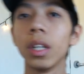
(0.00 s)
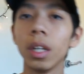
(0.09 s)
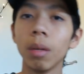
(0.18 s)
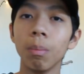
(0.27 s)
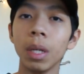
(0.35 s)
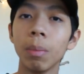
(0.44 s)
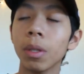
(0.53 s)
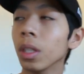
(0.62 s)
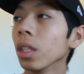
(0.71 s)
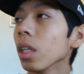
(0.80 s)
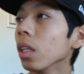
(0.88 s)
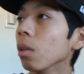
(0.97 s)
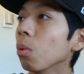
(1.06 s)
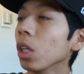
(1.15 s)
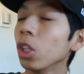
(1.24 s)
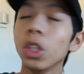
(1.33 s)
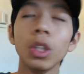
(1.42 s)
and people is gonna
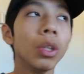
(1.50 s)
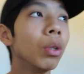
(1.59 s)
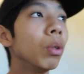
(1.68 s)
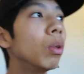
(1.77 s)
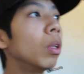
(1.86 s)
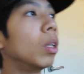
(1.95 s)
watch you.